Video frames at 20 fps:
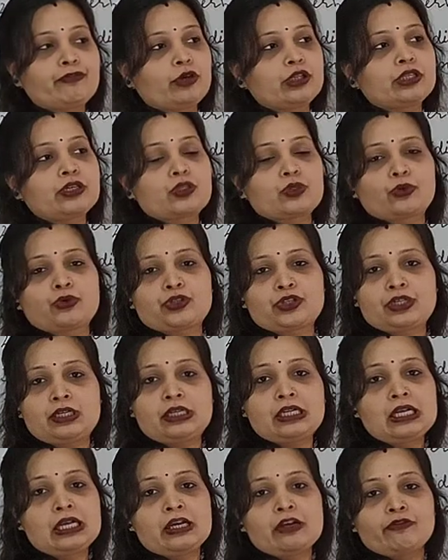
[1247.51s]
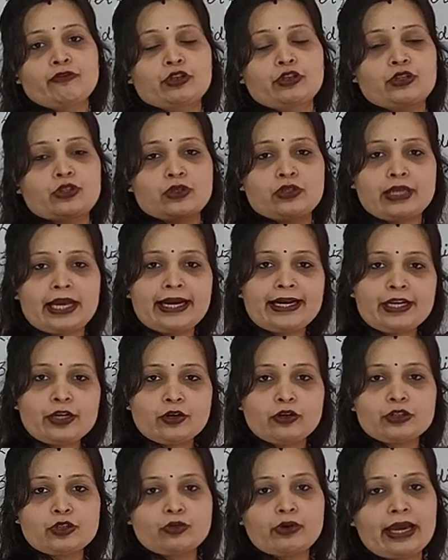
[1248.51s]
for the society
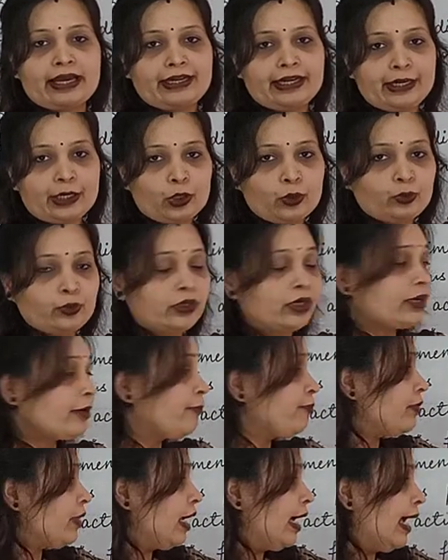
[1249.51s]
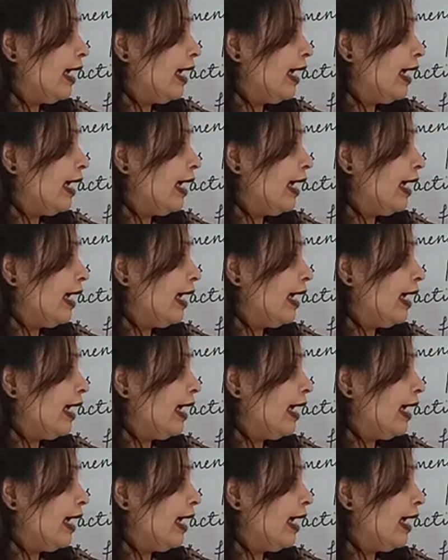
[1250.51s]
also I need to work.